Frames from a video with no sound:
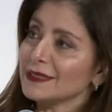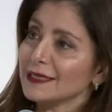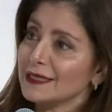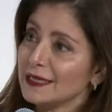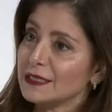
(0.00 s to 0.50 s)

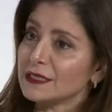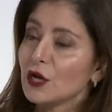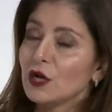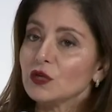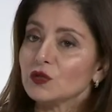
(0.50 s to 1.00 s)
it is
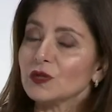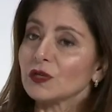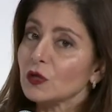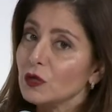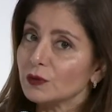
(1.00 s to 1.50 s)

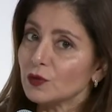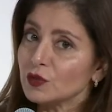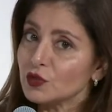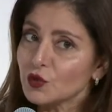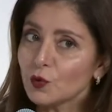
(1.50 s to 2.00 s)
to
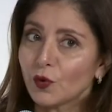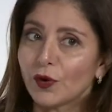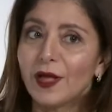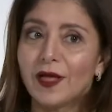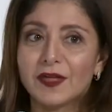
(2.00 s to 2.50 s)
ensure
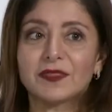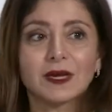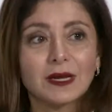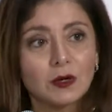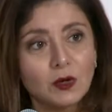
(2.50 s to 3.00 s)
that the
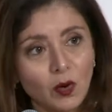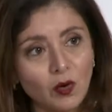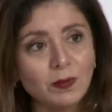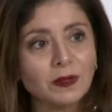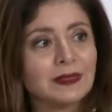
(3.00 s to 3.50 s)

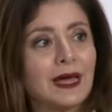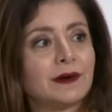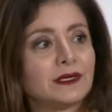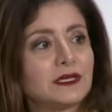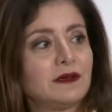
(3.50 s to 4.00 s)
global
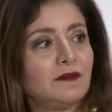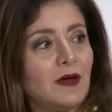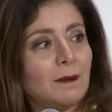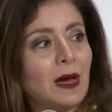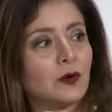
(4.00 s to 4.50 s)
narrative
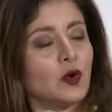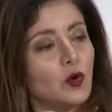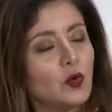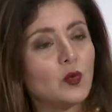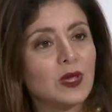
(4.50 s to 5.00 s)
about
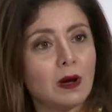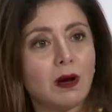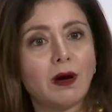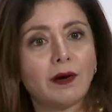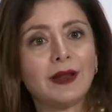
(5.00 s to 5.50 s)
who we
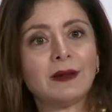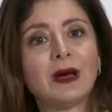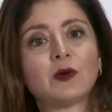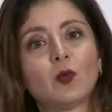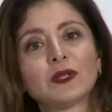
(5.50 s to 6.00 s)
are and
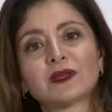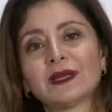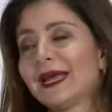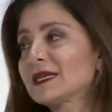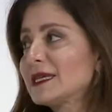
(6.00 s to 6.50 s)
about what
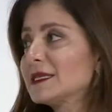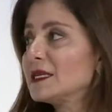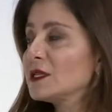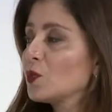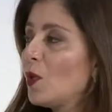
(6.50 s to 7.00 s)
connects us
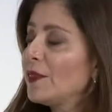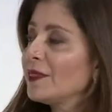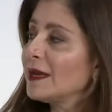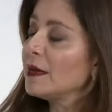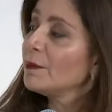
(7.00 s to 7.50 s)
is one
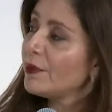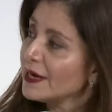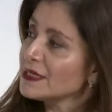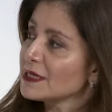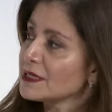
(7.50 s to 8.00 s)
that
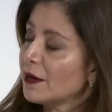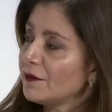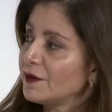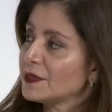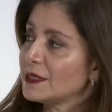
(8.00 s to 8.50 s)
embraces
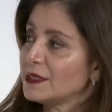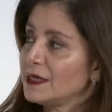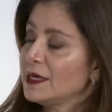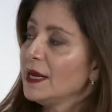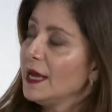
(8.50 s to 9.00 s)

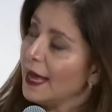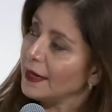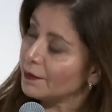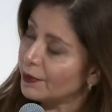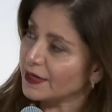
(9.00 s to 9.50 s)
diversity and
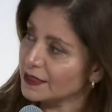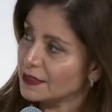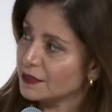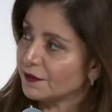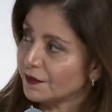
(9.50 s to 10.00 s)
embraces
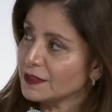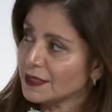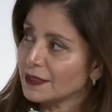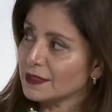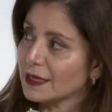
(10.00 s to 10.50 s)

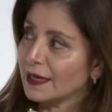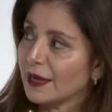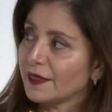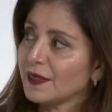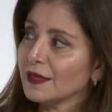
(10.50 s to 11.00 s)
differences. And
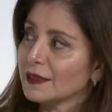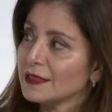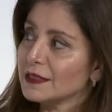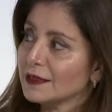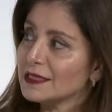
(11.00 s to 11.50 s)
I think
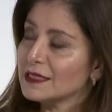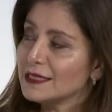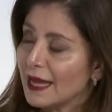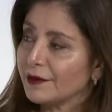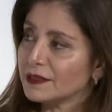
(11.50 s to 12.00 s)
this
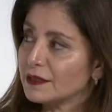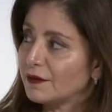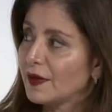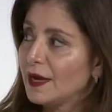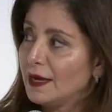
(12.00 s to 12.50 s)
narrative
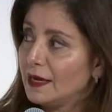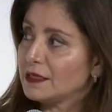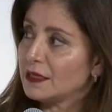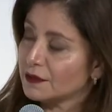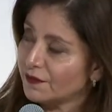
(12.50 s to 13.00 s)

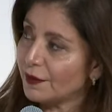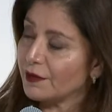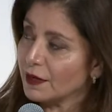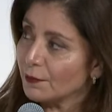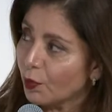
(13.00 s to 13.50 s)
is
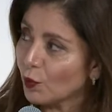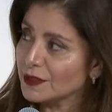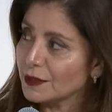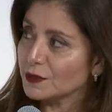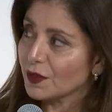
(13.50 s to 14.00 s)
very
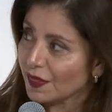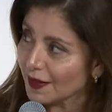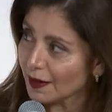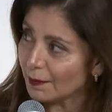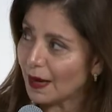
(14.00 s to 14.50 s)
important to
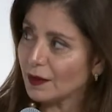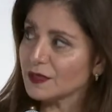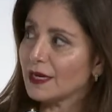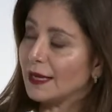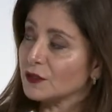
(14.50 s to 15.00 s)
think about
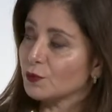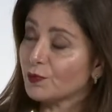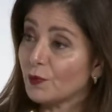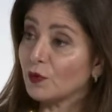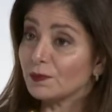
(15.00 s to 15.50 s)
and to
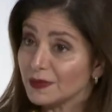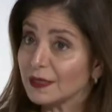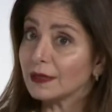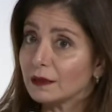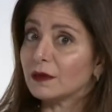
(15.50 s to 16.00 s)
promote,
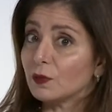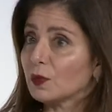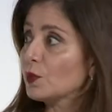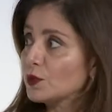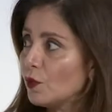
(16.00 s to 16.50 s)
particularly
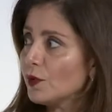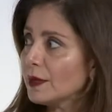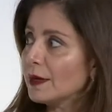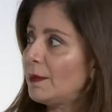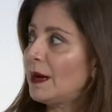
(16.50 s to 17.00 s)
when we're
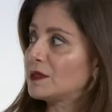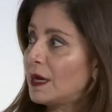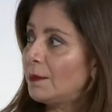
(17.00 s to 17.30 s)
talking about a